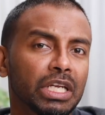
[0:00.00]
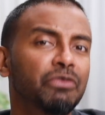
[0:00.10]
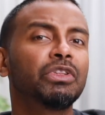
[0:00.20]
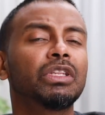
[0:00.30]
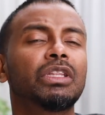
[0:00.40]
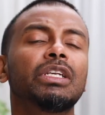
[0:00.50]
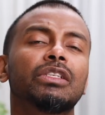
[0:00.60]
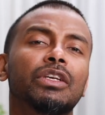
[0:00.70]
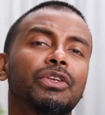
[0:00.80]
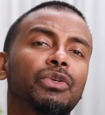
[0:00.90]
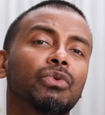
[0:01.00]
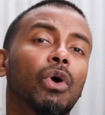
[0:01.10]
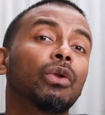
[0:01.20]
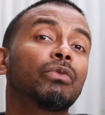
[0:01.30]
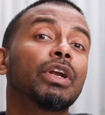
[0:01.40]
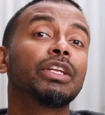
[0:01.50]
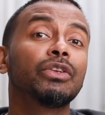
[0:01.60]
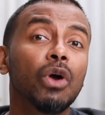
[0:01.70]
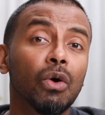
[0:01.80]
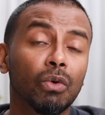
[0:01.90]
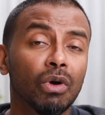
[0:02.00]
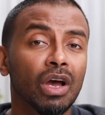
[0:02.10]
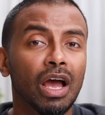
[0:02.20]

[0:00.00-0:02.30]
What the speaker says: even the things that you already know.